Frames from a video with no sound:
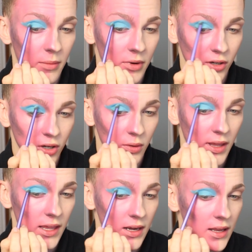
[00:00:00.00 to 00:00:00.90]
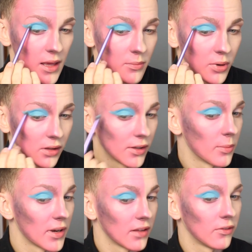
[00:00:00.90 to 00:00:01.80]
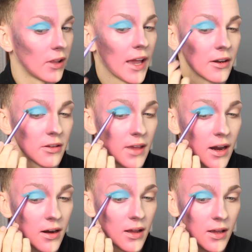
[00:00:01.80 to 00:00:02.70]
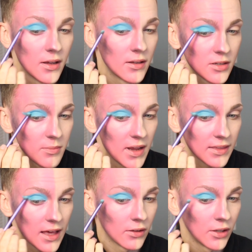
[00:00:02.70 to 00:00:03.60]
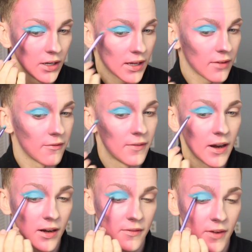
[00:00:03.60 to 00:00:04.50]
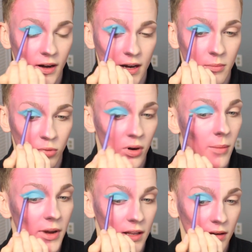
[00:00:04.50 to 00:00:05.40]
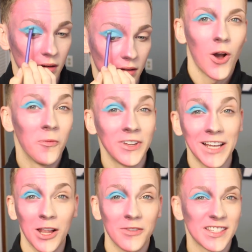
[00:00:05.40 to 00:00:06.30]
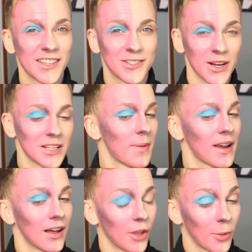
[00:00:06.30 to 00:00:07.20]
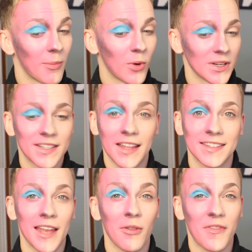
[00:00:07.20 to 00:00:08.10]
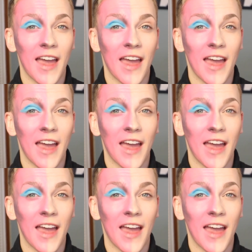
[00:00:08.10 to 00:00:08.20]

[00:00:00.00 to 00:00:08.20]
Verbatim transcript: I'm gonna go in and put a little bit of liner there to make that look very, very prominent. Hopefully all of this is starting to make a little bit more sense now that